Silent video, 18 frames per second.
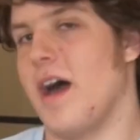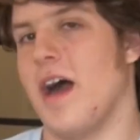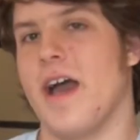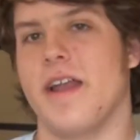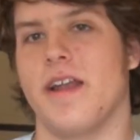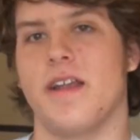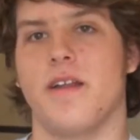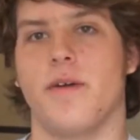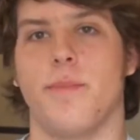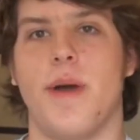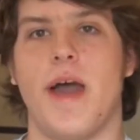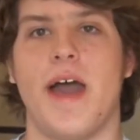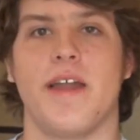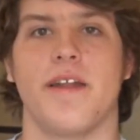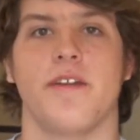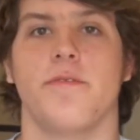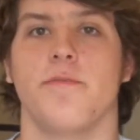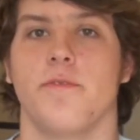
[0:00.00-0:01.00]
I had a little
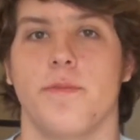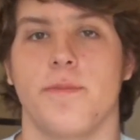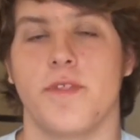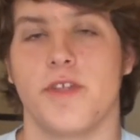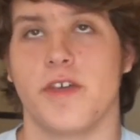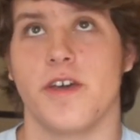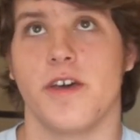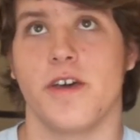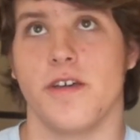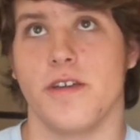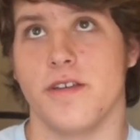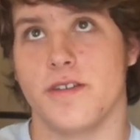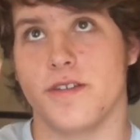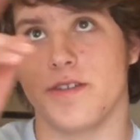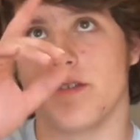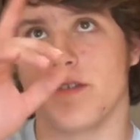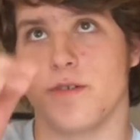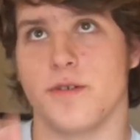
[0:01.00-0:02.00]
pattern from the
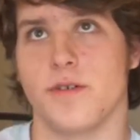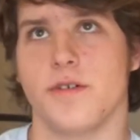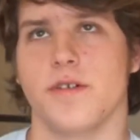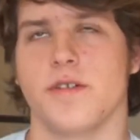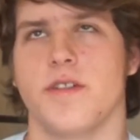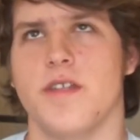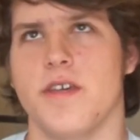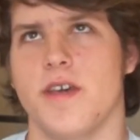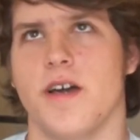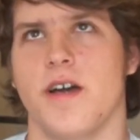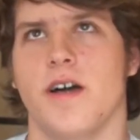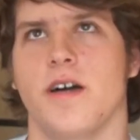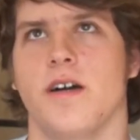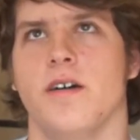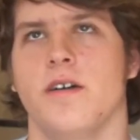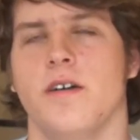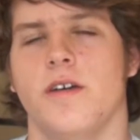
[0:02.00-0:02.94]
curtains or the,